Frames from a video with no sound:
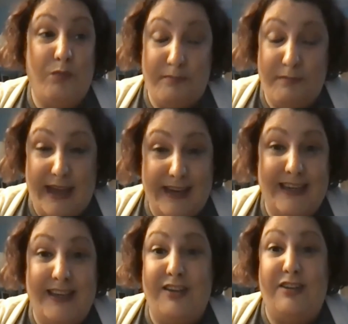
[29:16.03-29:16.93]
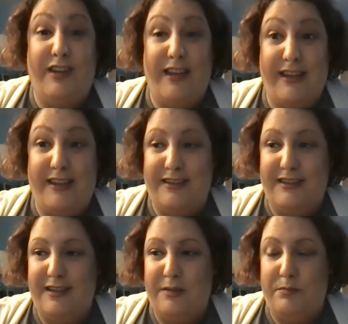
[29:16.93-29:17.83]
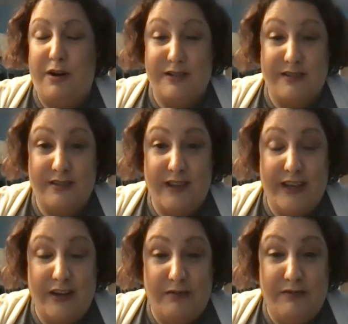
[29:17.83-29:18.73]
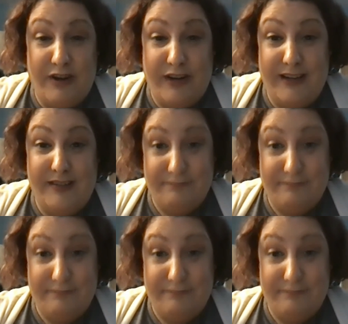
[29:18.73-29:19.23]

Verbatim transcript: Mattydale and uh, parts of Salina are very